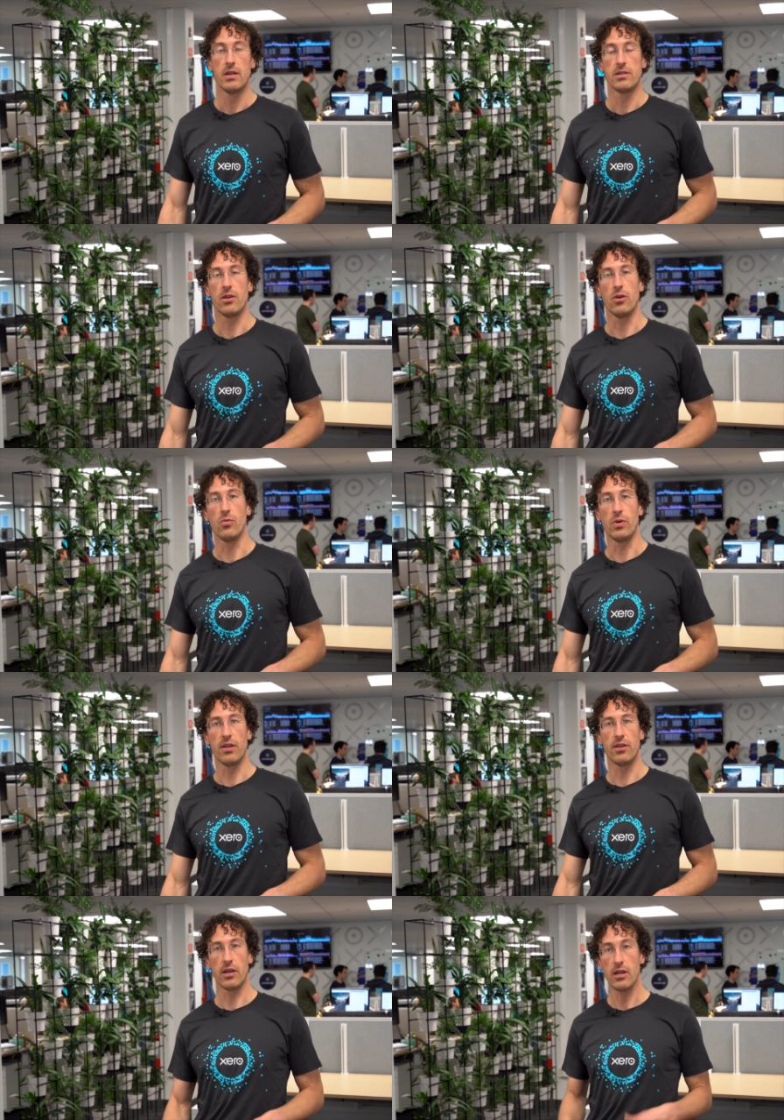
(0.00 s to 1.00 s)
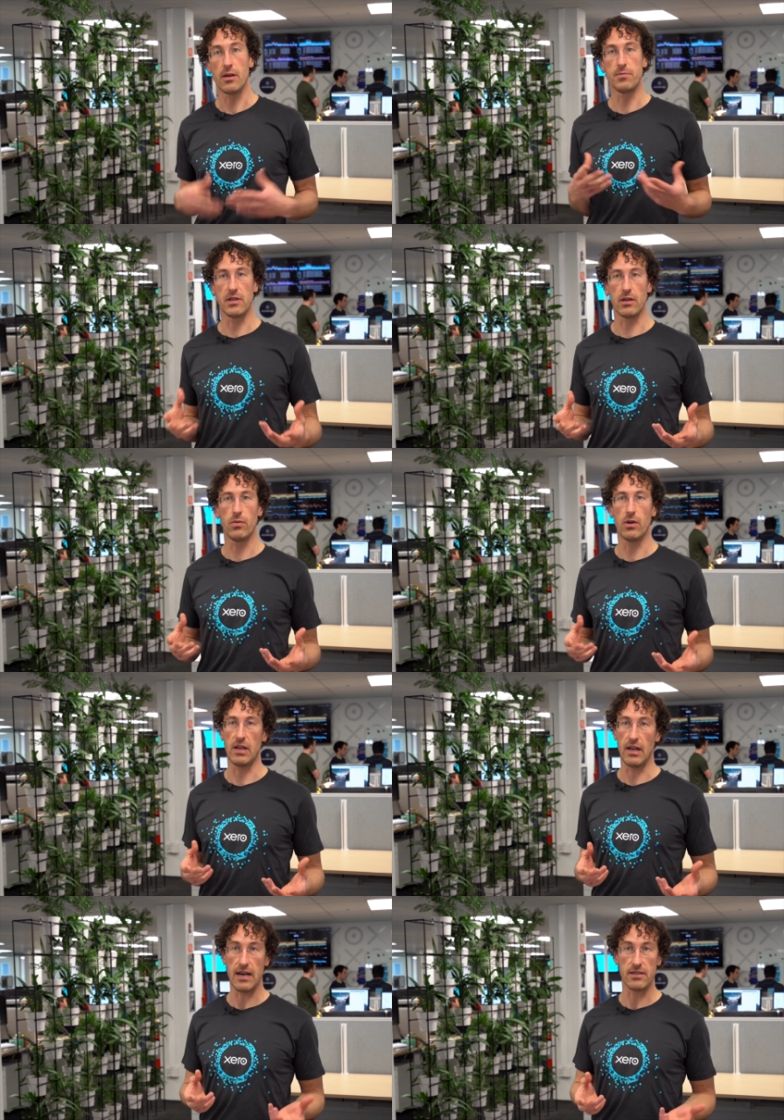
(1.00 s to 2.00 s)
So with the GitHub Sync, what
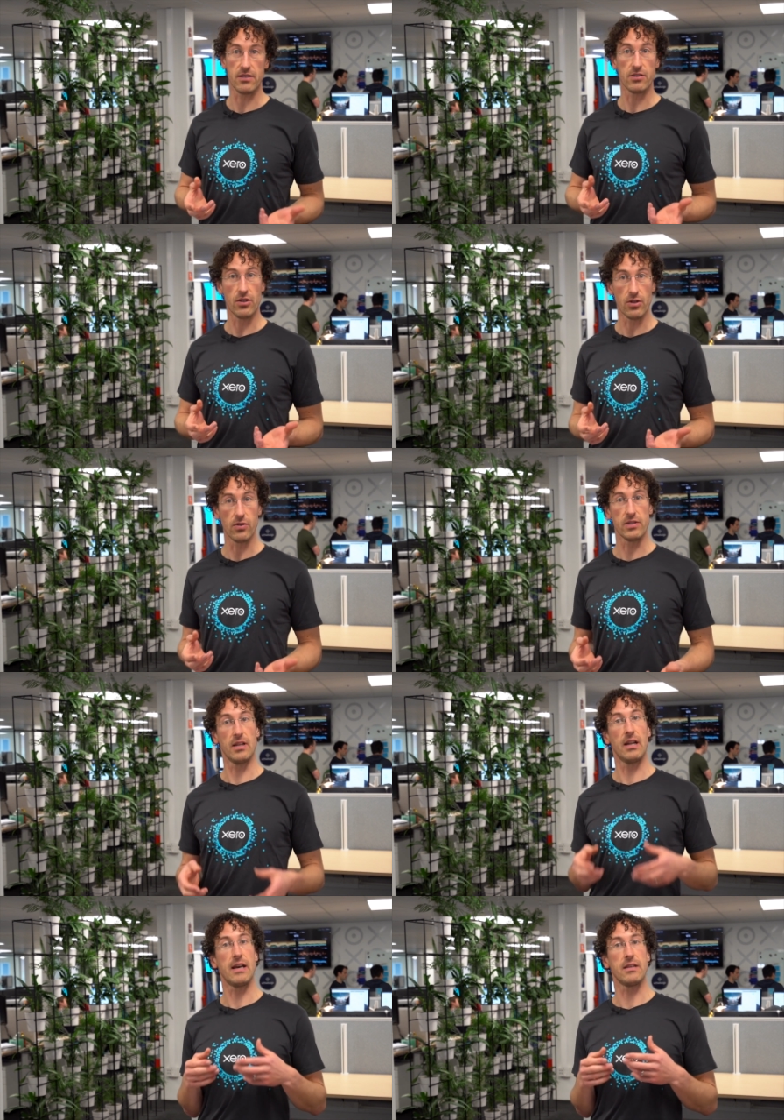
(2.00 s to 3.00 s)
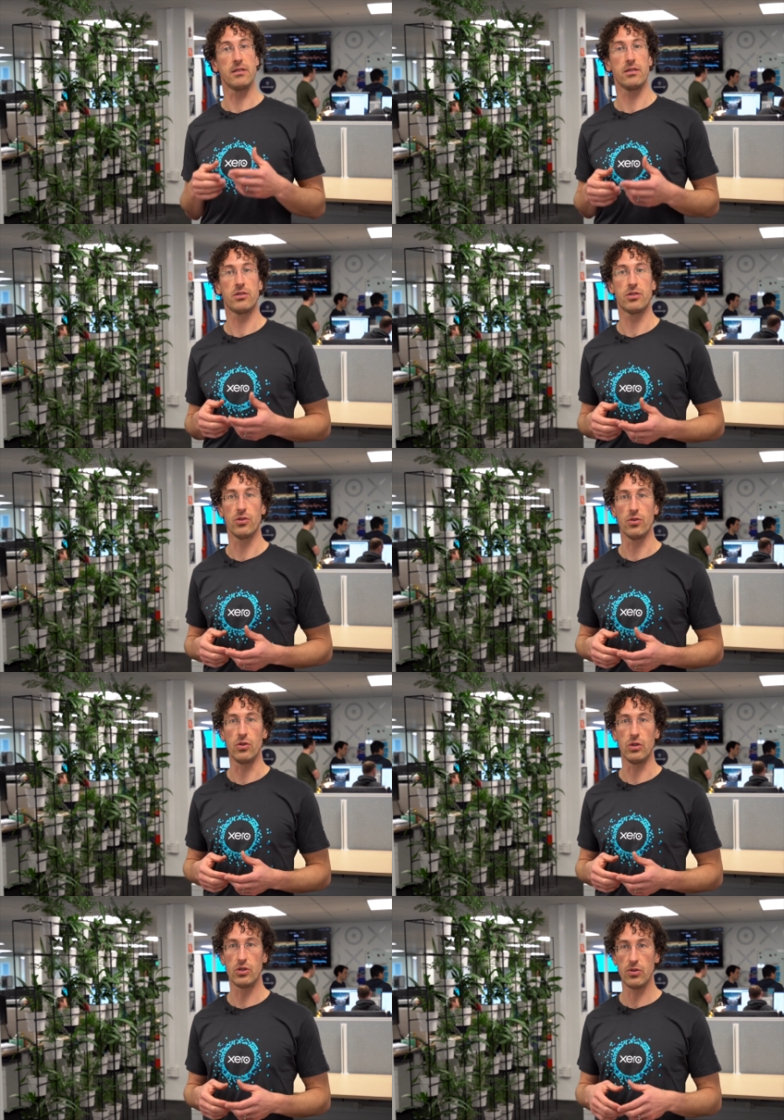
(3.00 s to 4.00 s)
it allows us to do is it allows us
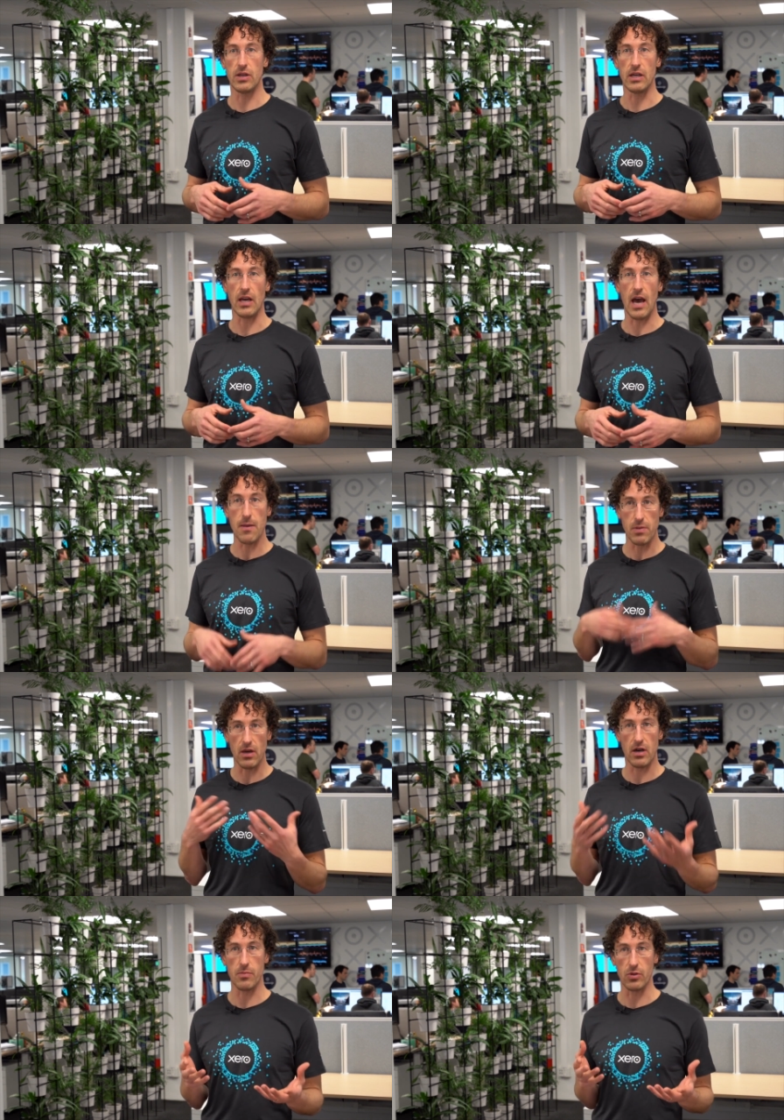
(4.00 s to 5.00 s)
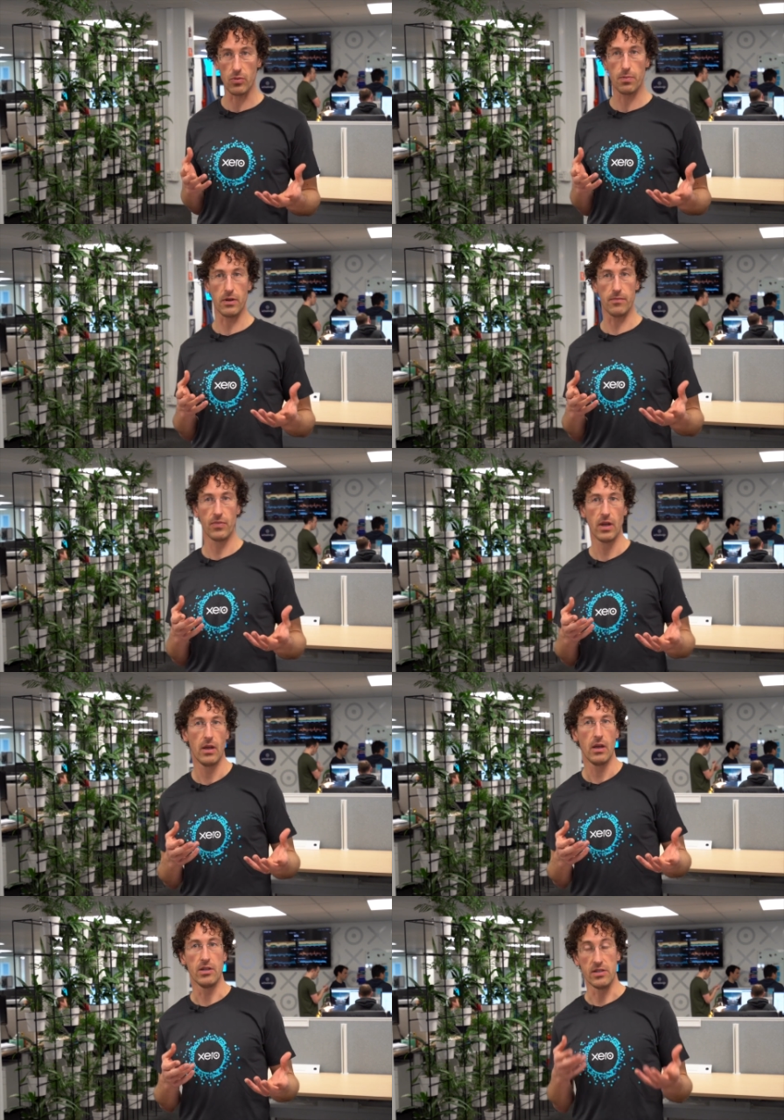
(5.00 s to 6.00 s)
to do the API blueprint
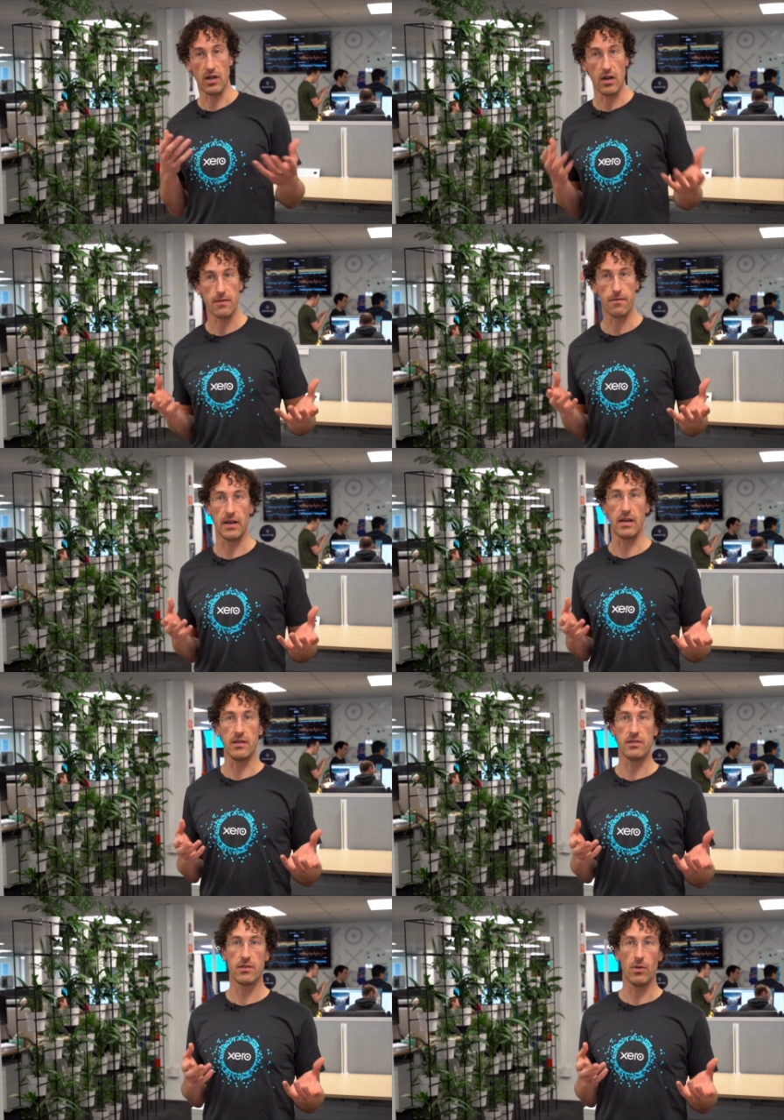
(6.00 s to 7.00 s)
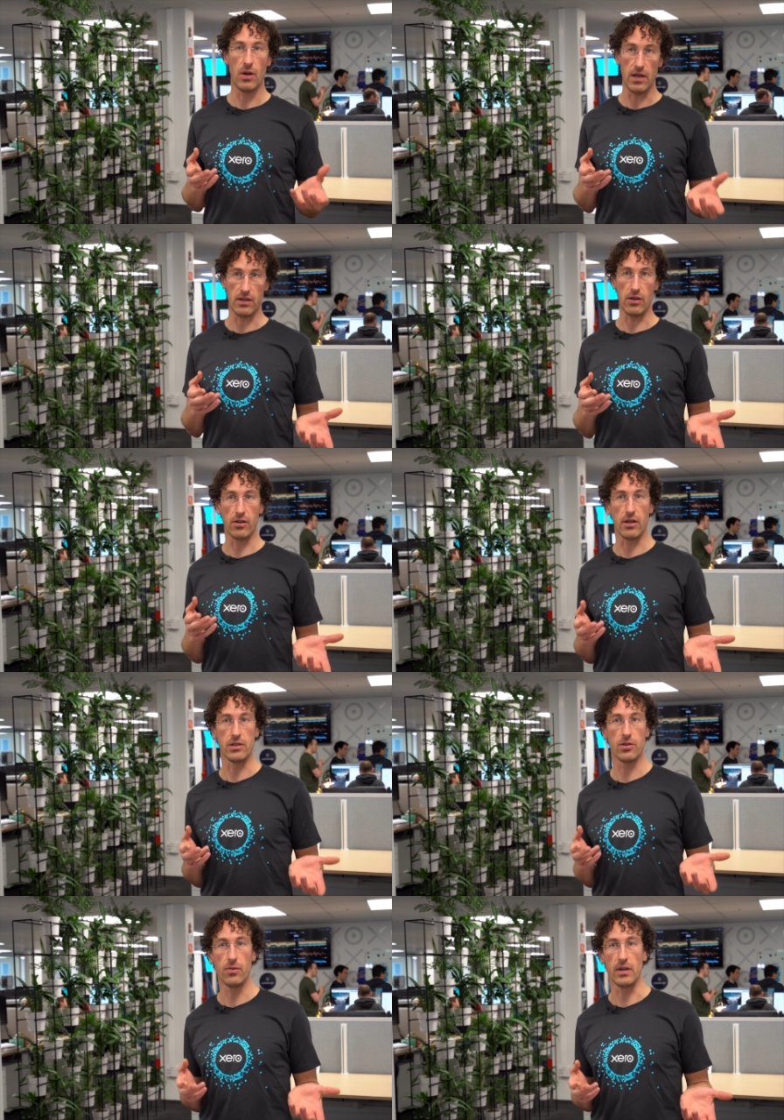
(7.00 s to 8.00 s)
design phase in the
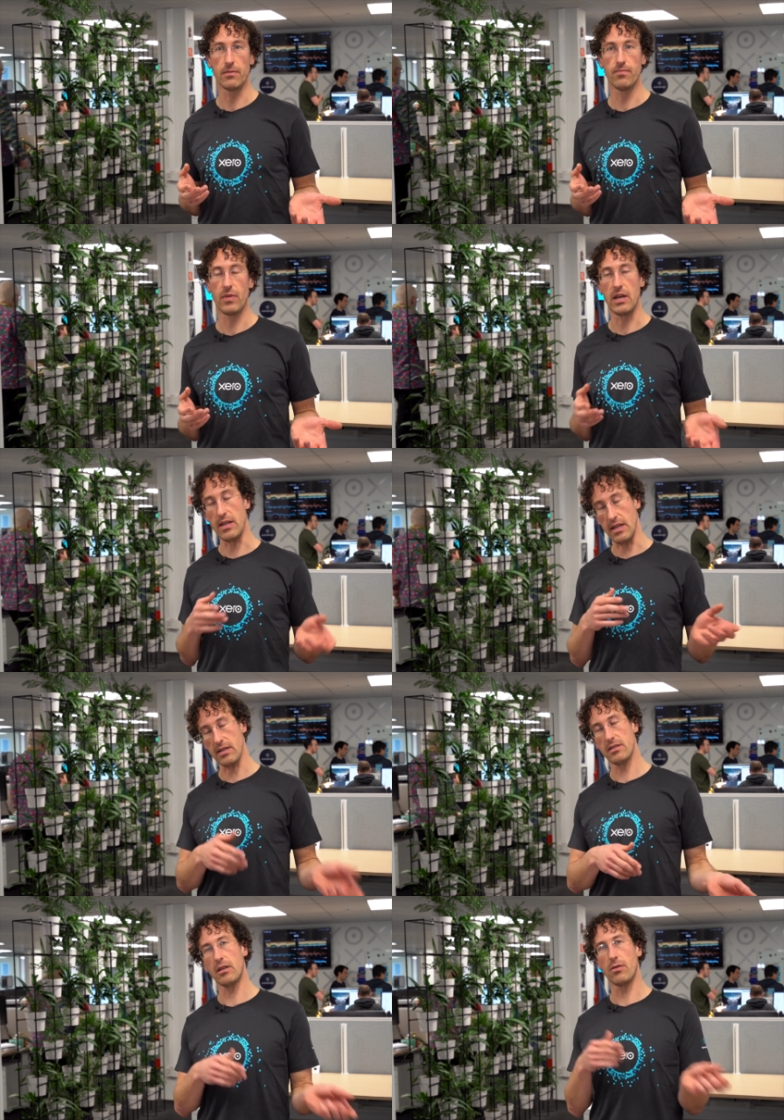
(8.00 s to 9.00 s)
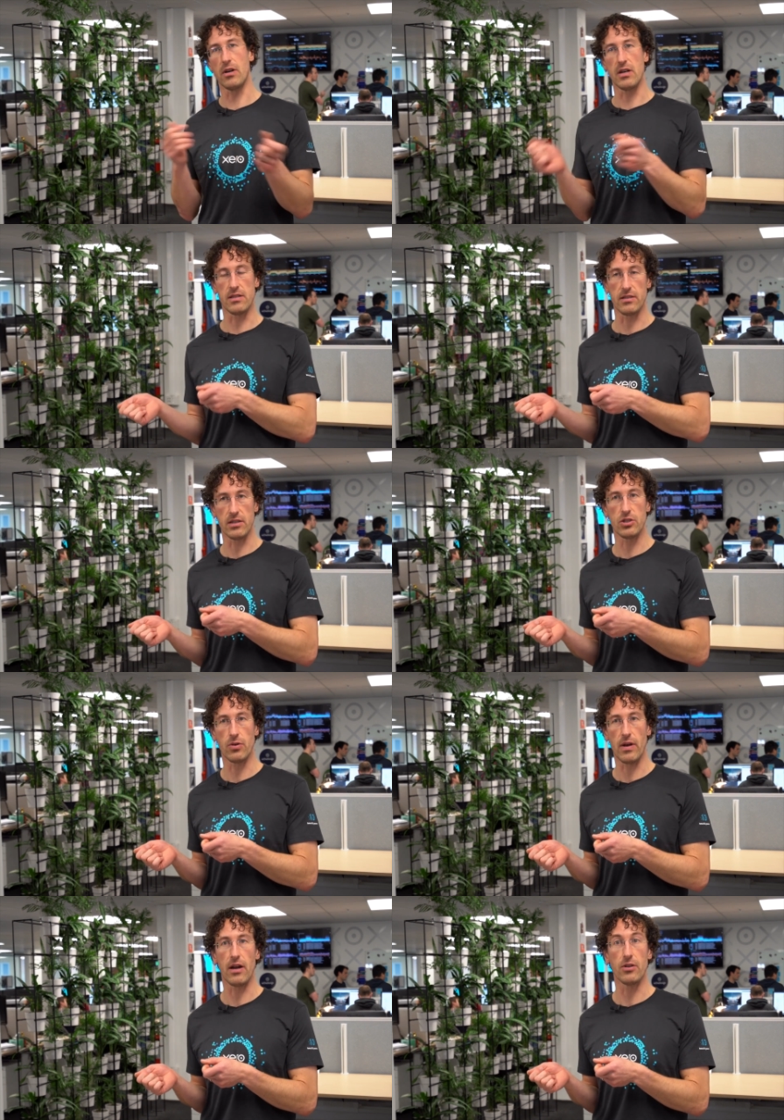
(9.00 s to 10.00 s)
online tooling, and then that synchronizes
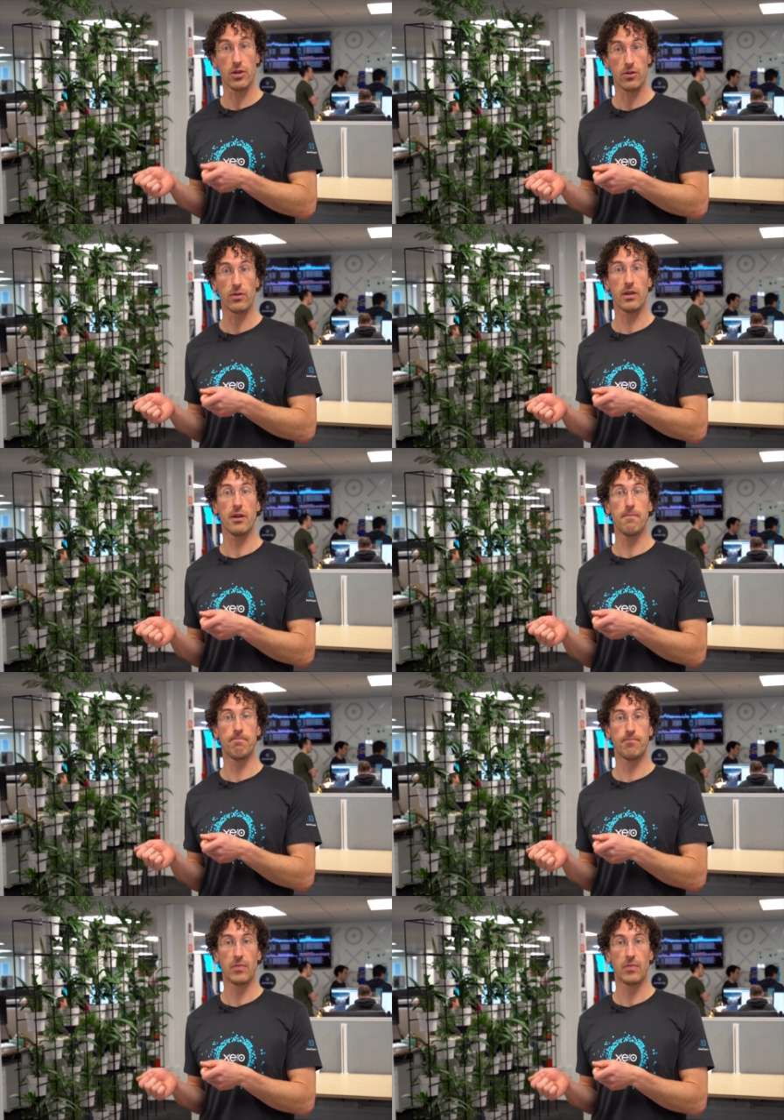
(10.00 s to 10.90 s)
into our internal GitHub.